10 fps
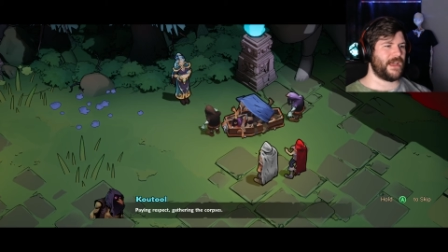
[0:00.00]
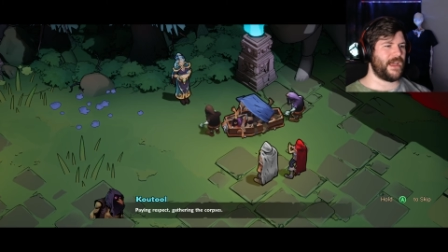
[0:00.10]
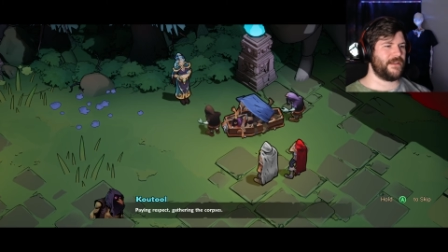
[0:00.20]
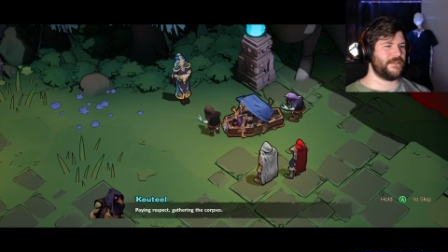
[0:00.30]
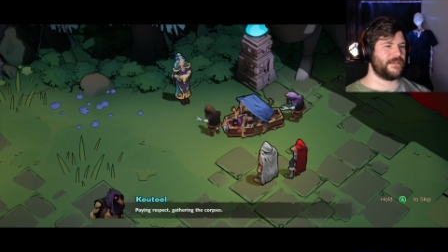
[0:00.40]

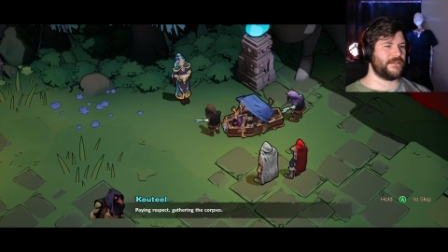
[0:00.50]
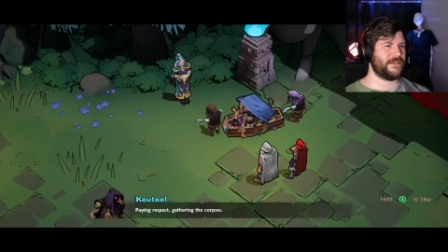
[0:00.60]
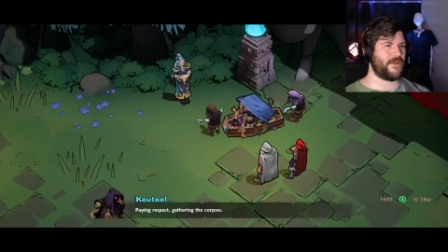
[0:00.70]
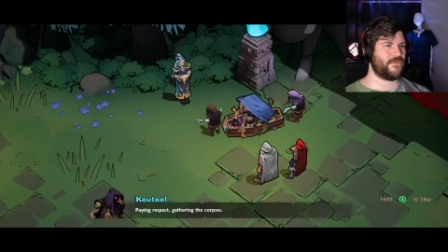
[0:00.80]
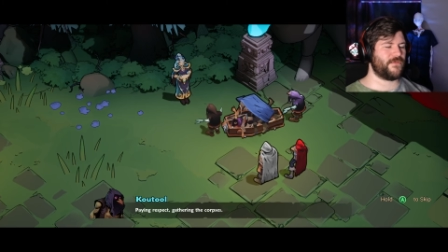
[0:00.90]

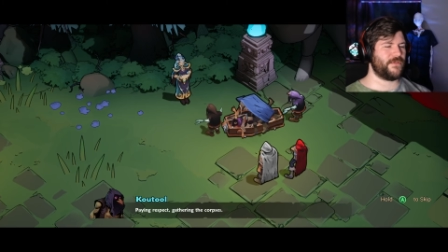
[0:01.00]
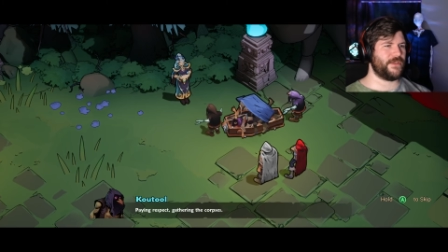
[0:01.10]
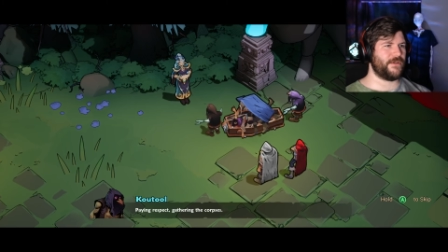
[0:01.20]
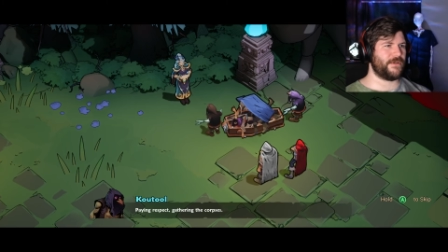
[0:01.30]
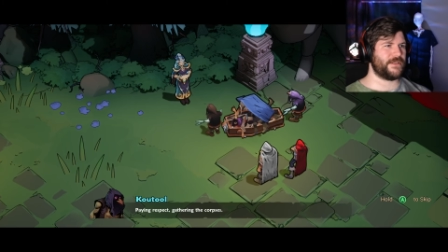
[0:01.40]
I I
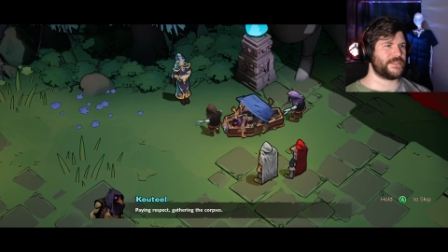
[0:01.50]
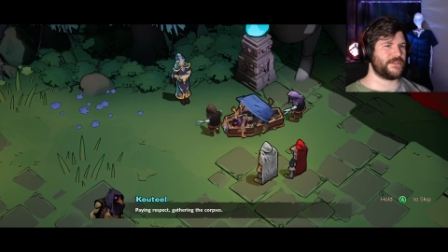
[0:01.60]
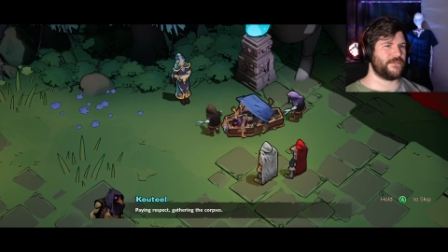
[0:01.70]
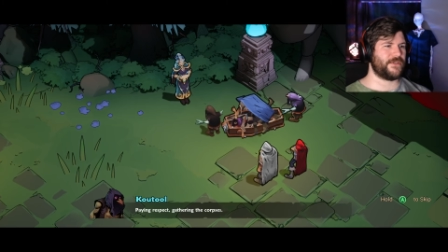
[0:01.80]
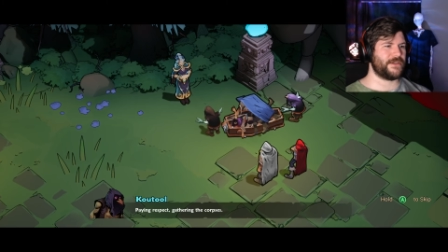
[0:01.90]
really don't want to listen
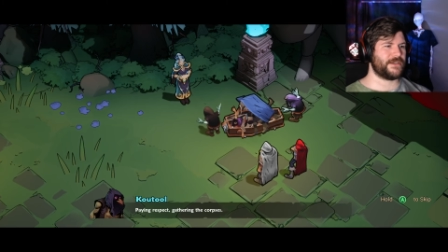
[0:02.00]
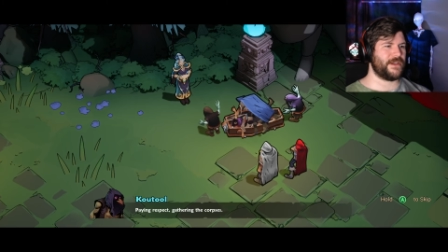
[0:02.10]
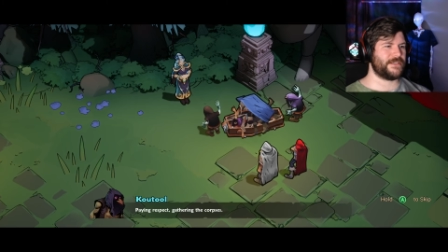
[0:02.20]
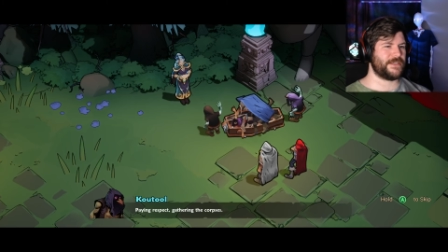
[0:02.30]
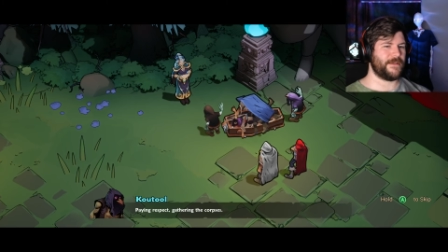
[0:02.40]
to a long
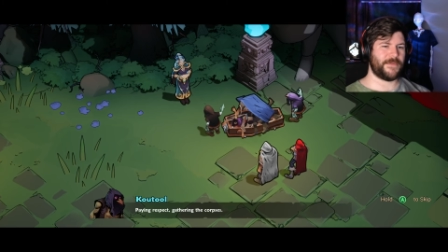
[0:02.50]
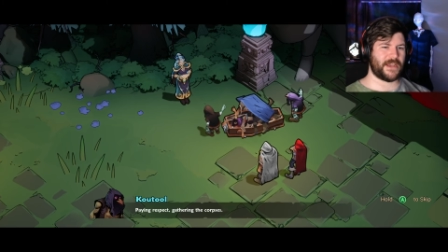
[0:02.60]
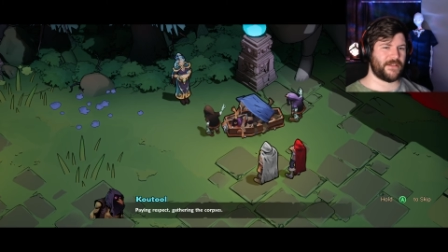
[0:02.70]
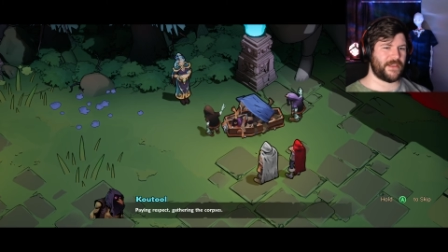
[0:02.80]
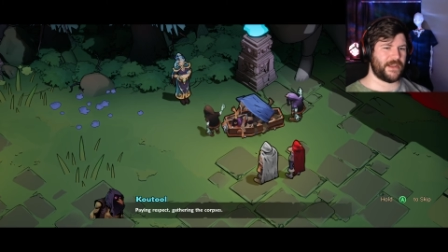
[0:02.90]
cutscene, I'm not
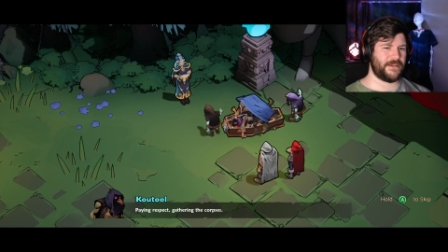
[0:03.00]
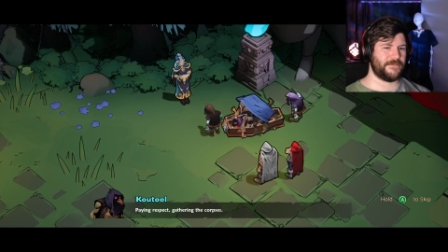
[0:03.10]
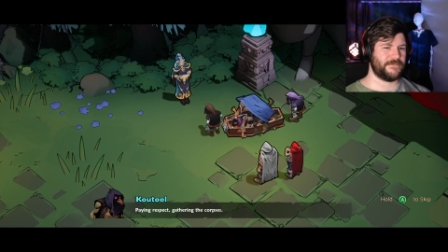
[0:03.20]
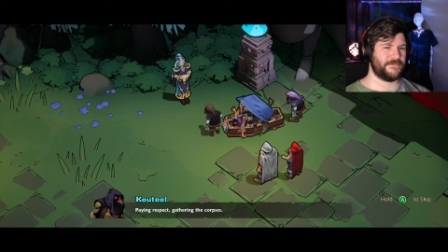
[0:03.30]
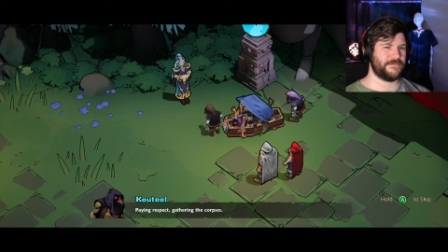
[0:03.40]
gonna lie to
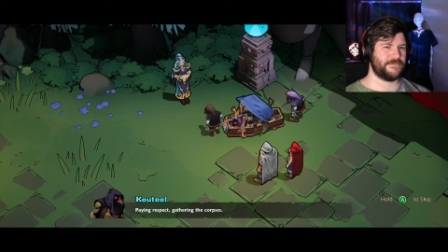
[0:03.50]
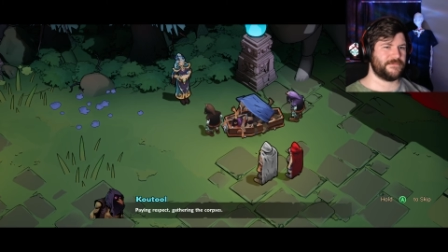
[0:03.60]
you.